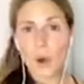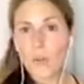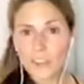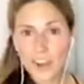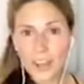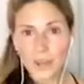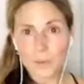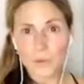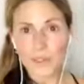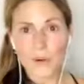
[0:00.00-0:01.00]

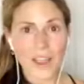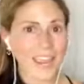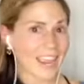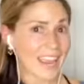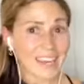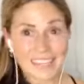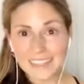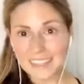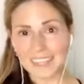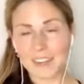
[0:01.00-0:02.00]
overhead, without
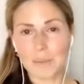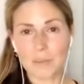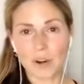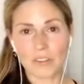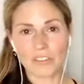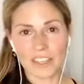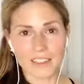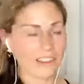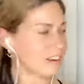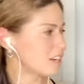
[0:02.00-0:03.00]
anything involved
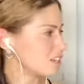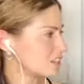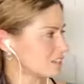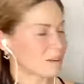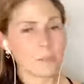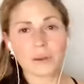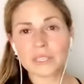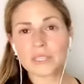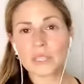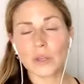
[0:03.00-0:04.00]
in there. It's
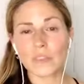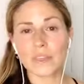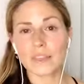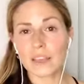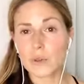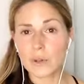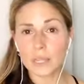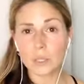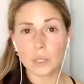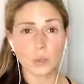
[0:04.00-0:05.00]
simply something that you
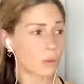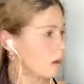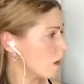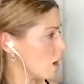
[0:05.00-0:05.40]
can do